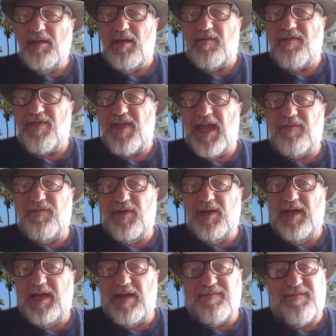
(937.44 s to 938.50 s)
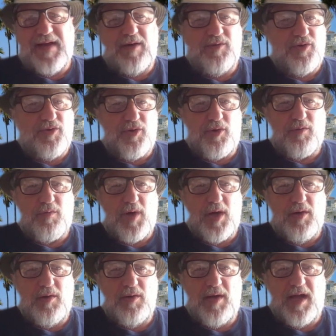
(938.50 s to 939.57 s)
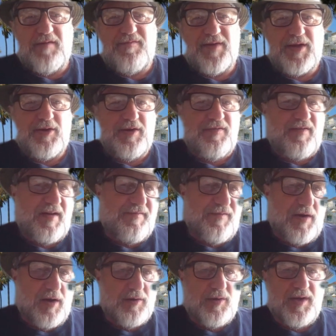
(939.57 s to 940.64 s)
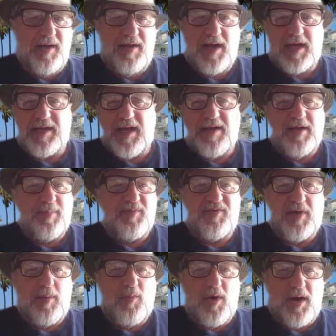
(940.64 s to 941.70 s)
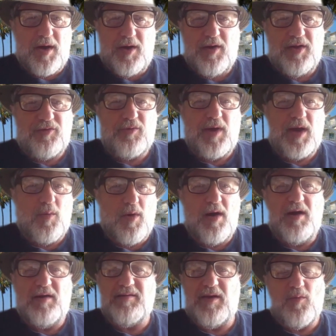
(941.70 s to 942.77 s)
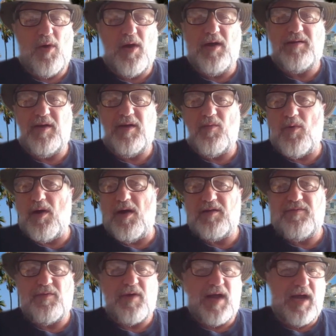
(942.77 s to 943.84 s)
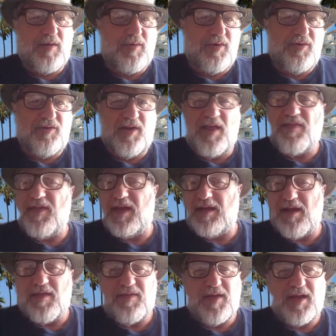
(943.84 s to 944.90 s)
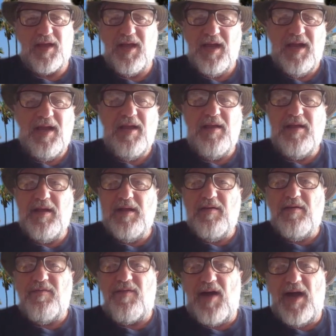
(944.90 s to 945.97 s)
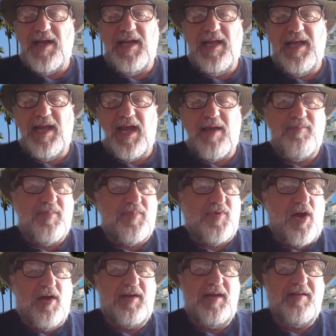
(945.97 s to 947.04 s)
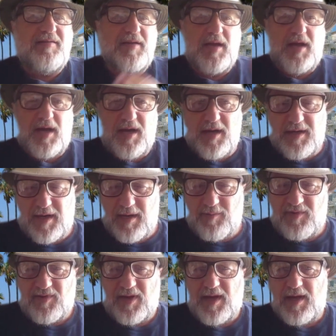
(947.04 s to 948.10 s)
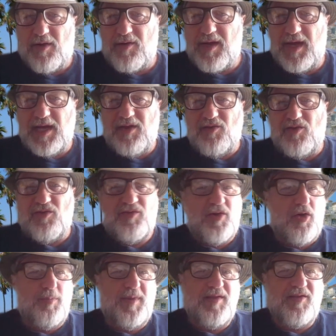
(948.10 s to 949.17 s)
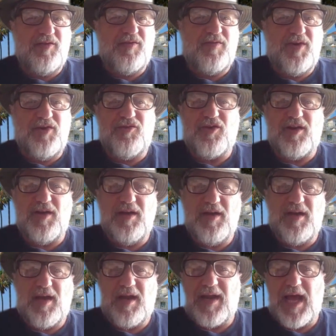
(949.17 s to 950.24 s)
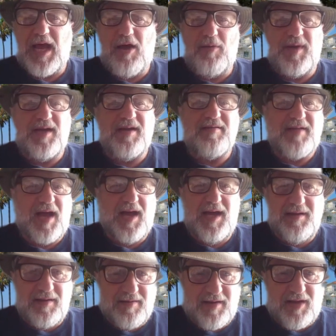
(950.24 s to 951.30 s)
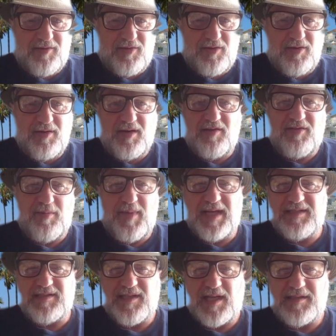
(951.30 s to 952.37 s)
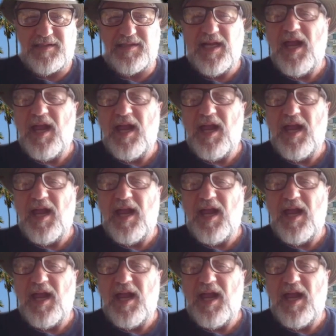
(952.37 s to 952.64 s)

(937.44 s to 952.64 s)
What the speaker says: Thankfully, I found a dirt road. I figured if I followed it, I'd end up somewhere. And so I walked and walked and walked for hours, nothing. Finally, I'm talking to God, and I'm saying, okay, you just showed me this vision, and now I'm going to die in the desert. Doesn't make sense.